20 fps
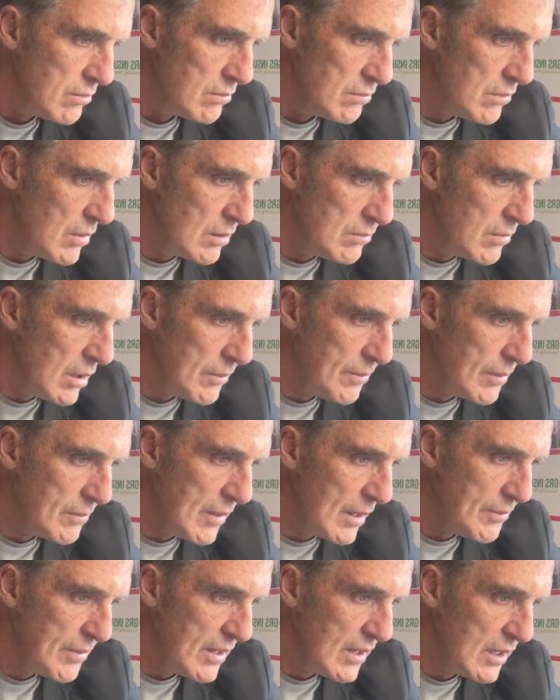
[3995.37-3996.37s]

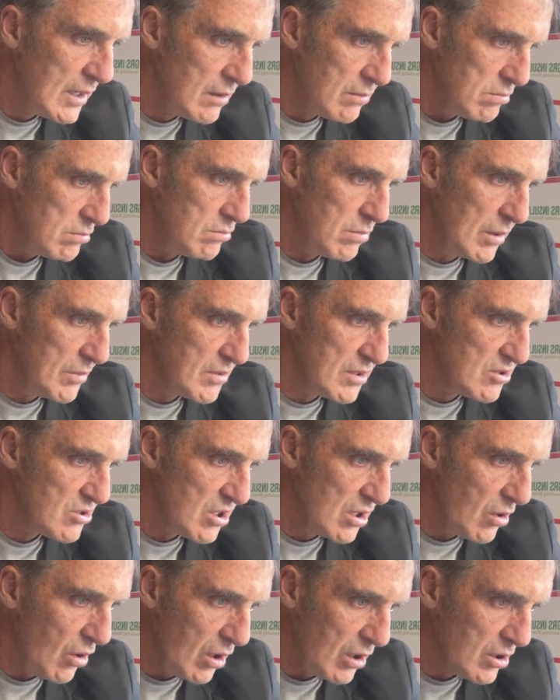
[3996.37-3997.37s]
maybe there's
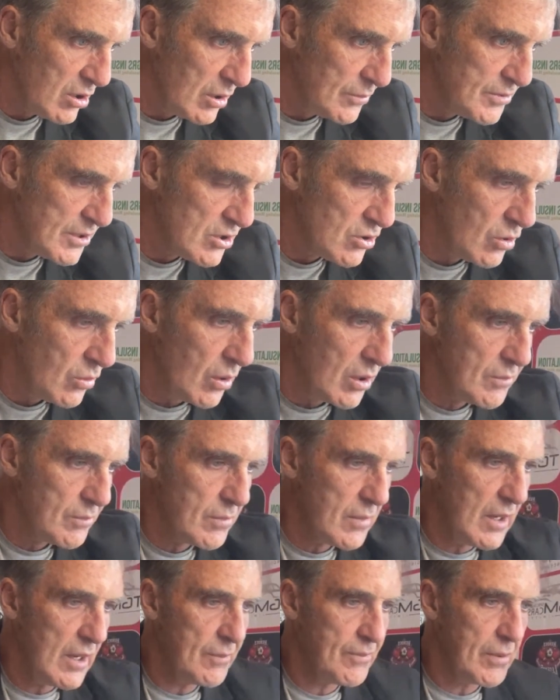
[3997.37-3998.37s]
a lot of clubs that don't
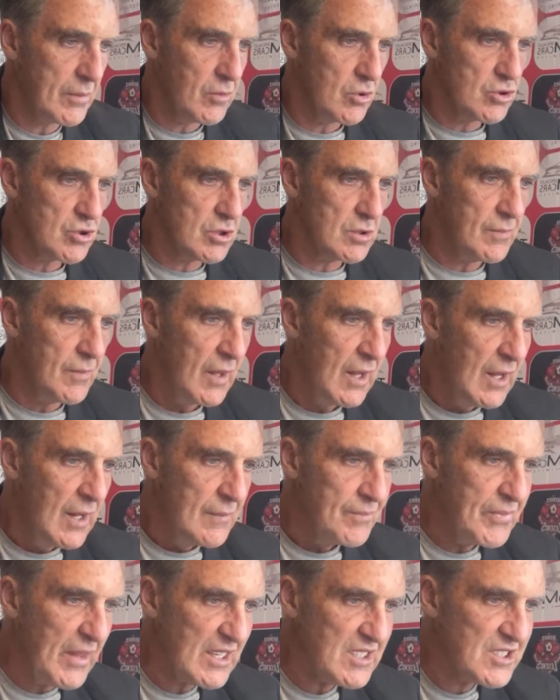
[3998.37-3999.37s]
want promotion.
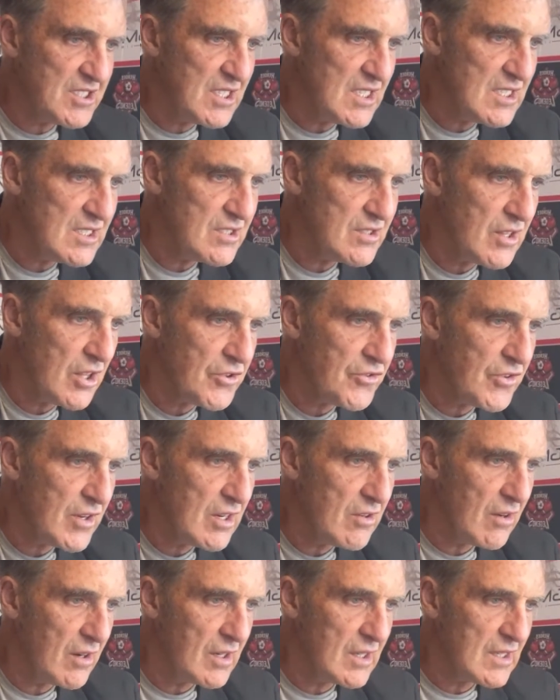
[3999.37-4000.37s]
Next season, the
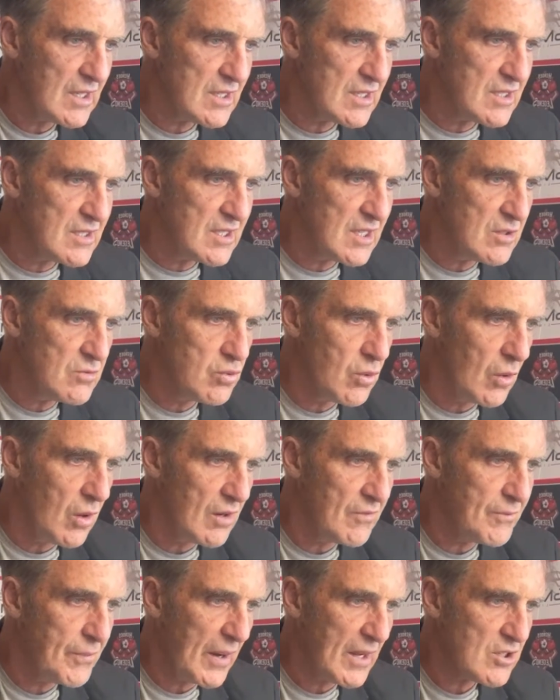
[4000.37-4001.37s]
3 relegated teams will
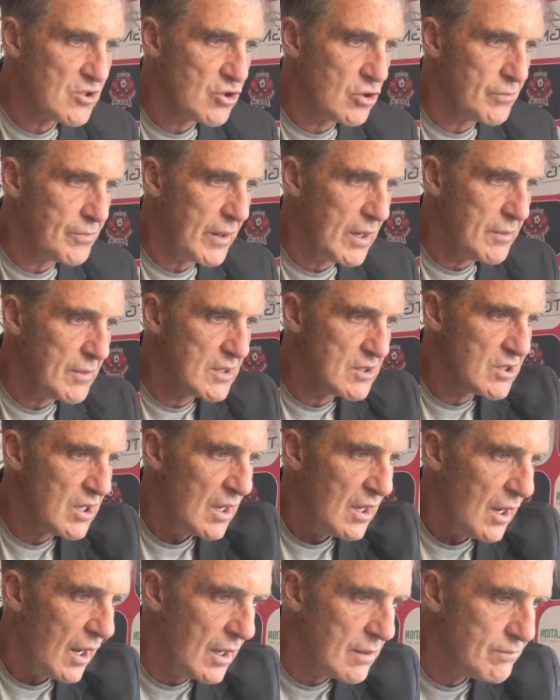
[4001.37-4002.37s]
have parachute payments,
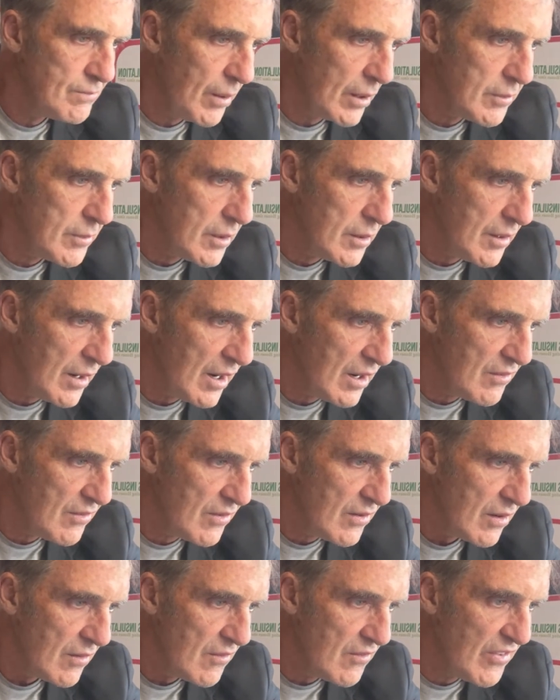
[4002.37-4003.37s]
and Birmingham will
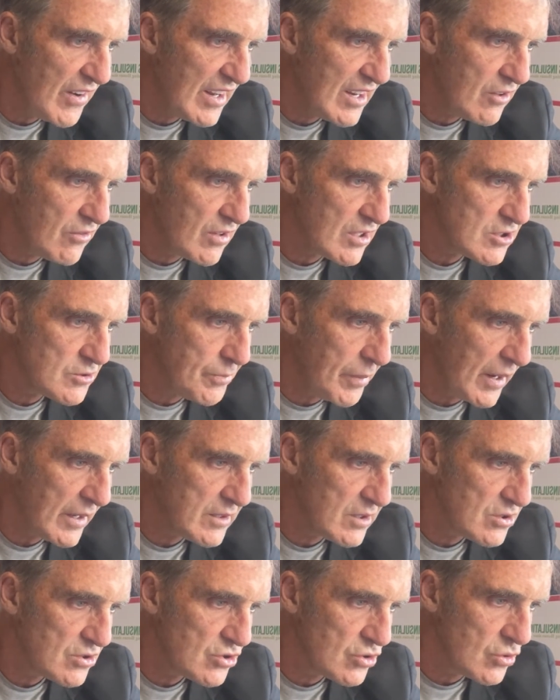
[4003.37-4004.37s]
have very rich
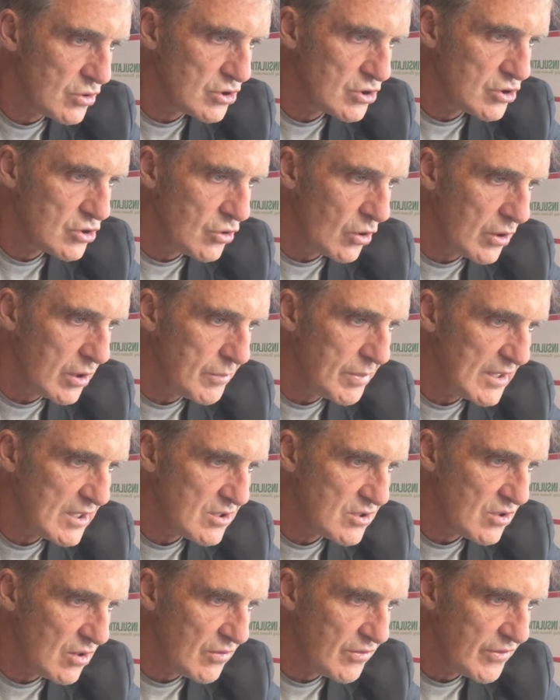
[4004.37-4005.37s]
backers, so it's going to be
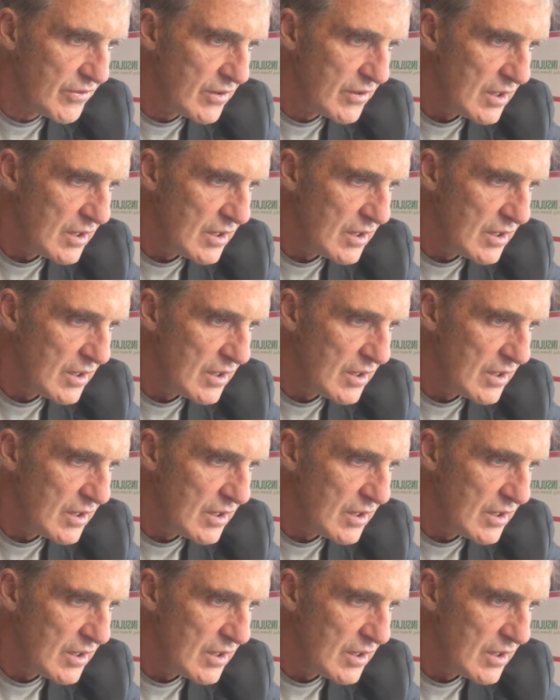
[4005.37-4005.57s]
tough.